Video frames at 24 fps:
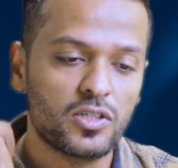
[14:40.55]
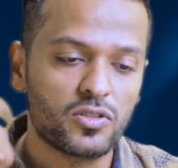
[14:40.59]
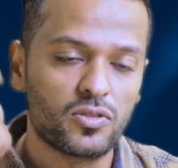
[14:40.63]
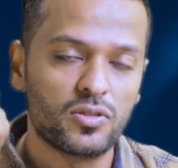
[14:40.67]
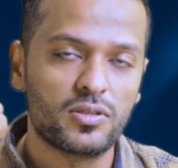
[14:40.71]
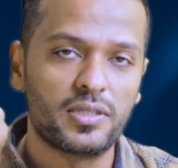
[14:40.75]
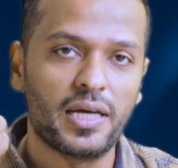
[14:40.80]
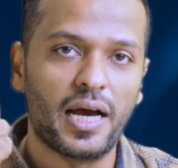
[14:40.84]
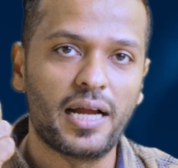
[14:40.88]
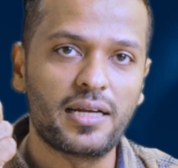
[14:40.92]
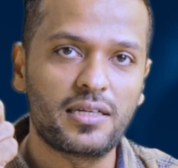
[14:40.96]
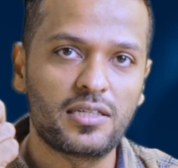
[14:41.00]

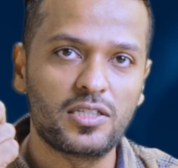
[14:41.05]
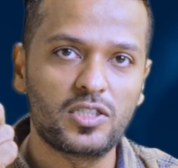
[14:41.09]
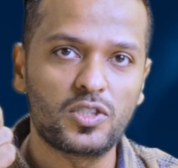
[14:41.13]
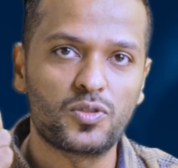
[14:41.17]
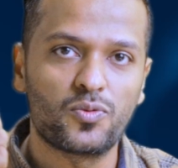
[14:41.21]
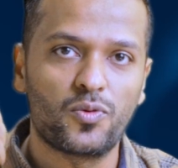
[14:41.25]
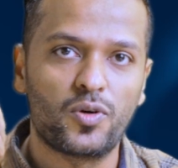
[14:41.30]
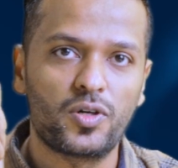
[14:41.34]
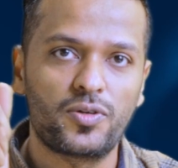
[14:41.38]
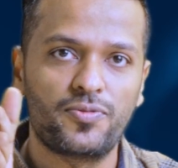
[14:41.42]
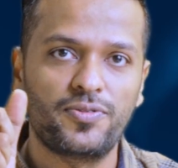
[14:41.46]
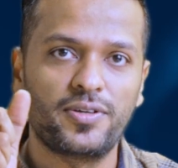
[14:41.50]
So that
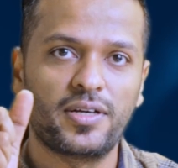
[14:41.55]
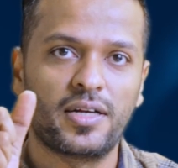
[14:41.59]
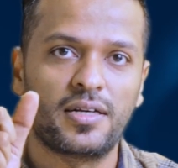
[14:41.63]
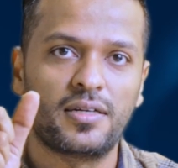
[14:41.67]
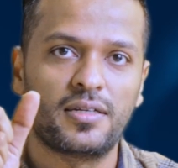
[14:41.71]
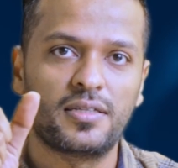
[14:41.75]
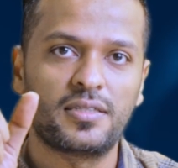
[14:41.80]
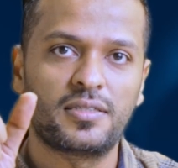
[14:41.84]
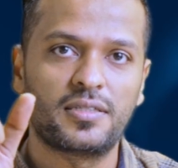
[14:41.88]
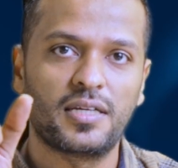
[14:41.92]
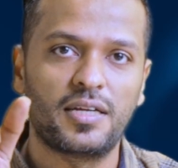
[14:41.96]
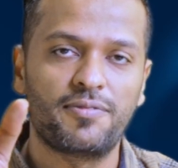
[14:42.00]
is what we
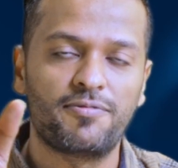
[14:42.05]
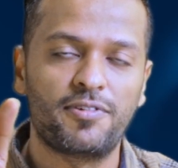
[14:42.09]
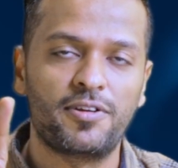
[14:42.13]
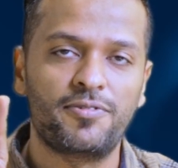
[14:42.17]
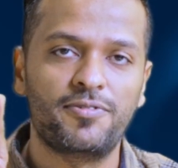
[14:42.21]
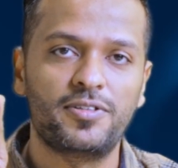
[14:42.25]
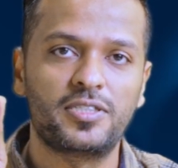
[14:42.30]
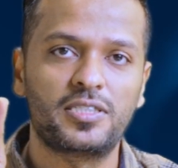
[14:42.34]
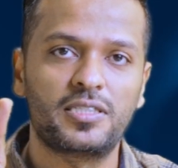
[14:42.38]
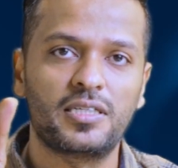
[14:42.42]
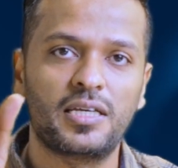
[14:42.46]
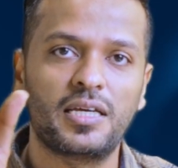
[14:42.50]
understand
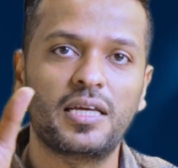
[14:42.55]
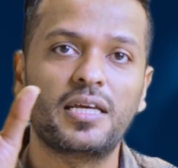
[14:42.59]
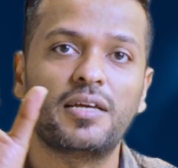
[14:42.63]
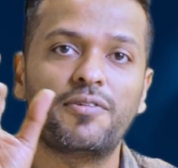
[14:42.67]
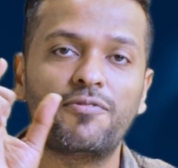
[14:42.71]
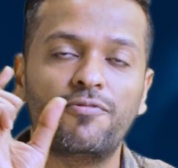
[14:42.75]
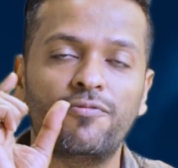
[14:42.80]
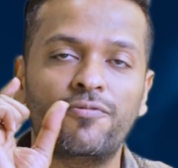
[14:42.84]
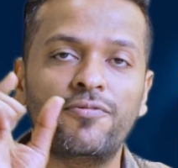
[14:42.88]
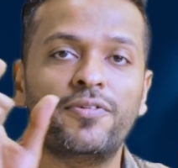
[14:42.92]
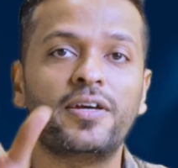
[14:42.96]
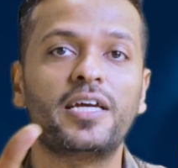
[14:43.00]
when we say
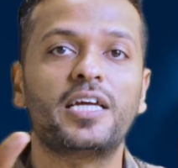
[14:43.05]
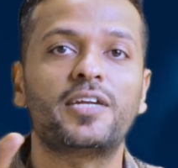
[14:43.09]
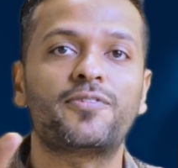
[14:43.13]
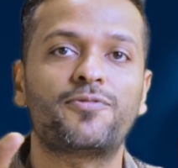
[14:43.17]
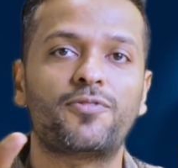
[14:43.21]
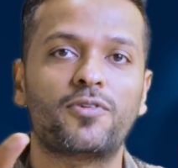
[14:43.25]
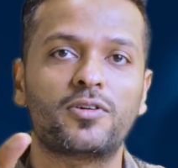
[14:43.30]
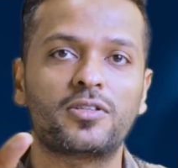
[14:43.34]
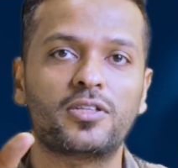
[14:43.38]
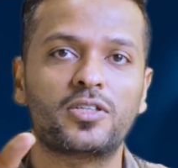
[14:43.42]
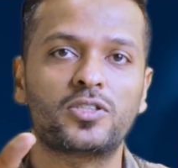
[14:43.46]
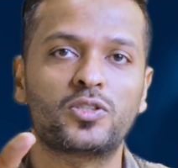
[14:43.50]
wait
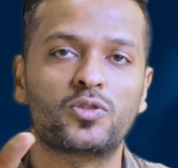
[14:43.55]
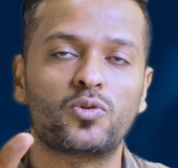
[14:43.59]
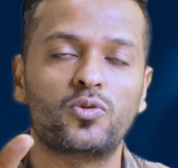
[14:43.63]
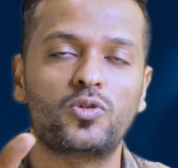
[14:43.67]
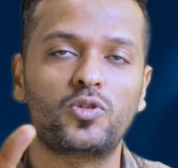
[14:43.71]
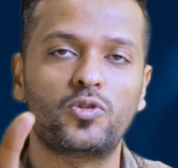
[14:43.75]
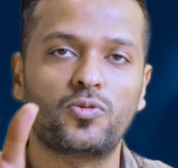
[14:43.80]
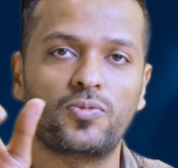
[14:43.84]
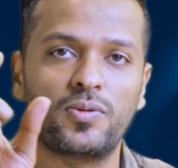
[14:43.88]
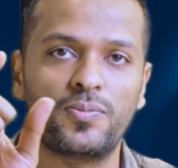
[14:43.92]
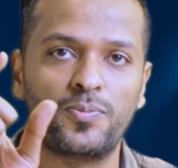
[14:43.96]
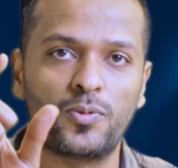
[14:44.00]
for the
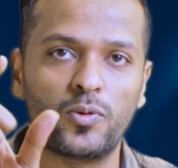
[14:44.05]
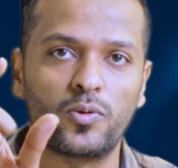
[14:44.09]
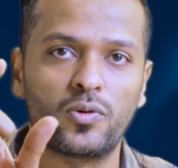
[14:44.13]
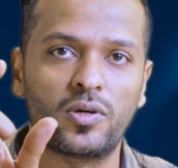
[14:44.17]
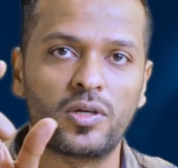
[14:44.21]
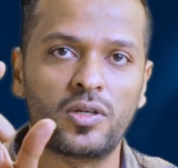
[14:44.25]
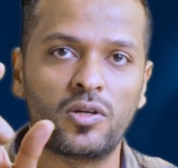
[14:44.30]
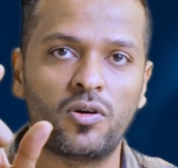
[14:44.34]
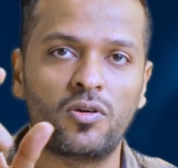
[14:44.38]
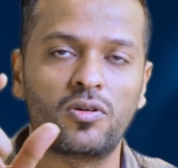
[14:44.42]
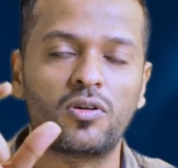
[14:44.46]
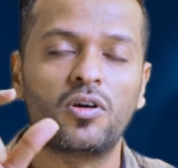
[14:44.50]
zone to be
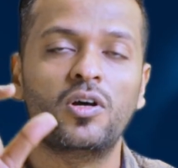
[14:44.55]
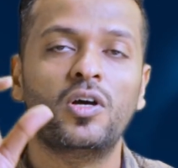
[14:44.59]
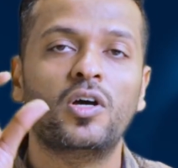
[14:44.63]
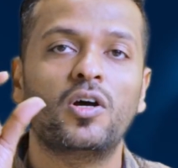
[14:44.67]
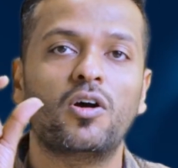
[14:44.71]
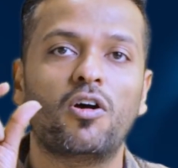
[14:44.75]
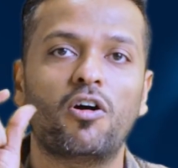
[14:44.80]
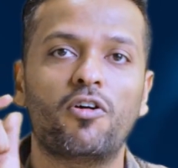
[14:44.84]
broken out,